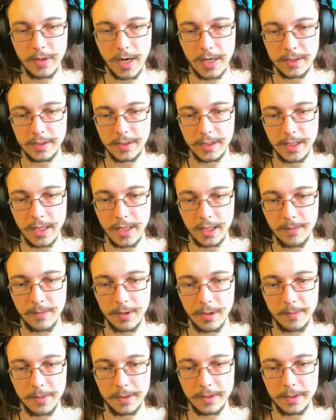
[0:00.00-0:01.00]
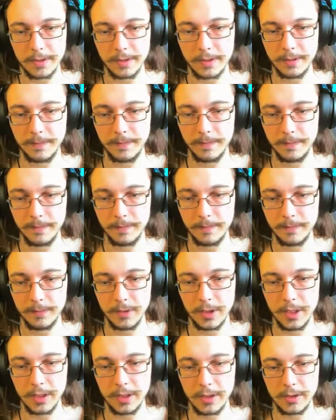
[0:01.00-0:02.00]
aesthetic purposes,
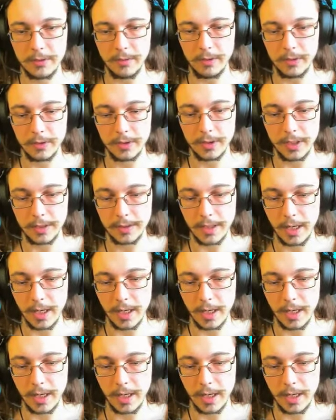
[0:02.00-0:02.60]
j just so it looks nice.